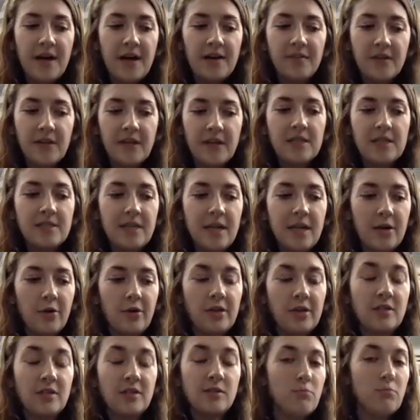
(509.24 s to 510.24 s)
the fact that a
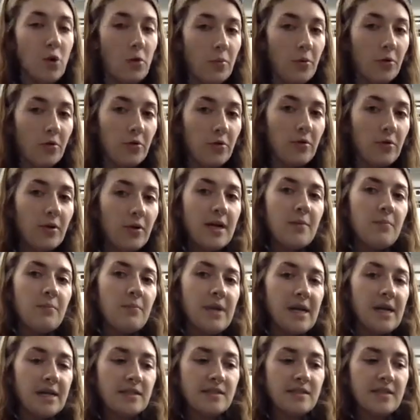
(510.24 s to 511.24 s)
container is mobile
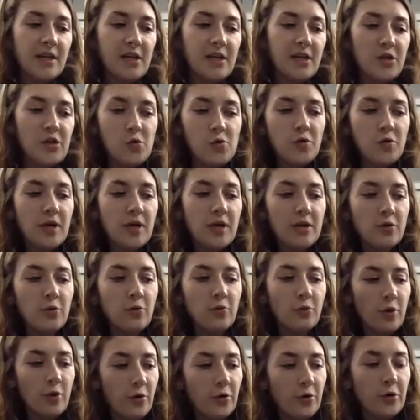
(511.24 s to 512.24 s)
means that you
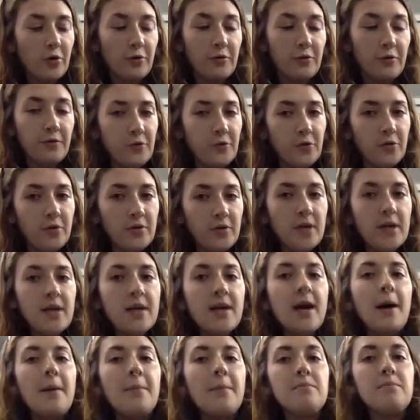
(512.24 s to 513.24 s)
can grow your
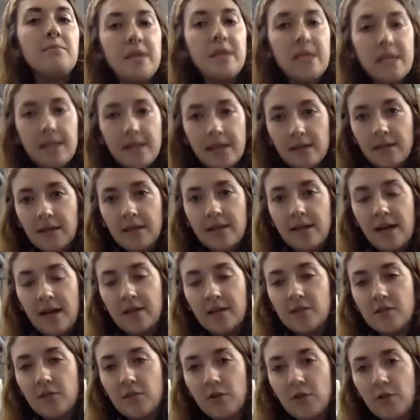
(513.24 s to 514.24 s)
food
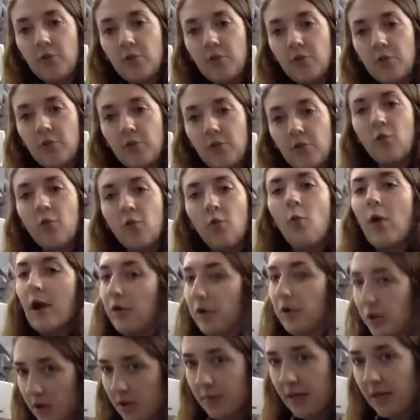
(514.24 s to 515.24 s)
immediately next to
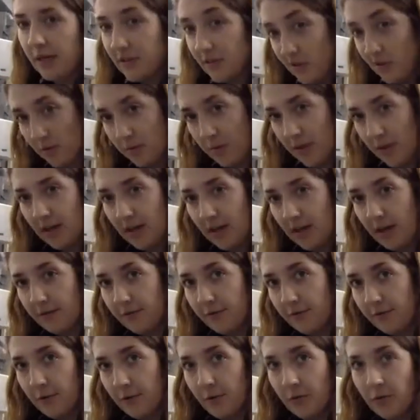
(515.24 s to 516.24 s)
where you're going to be
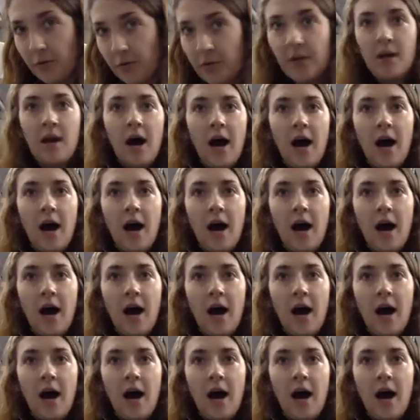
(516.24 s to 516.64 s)
consuming that food.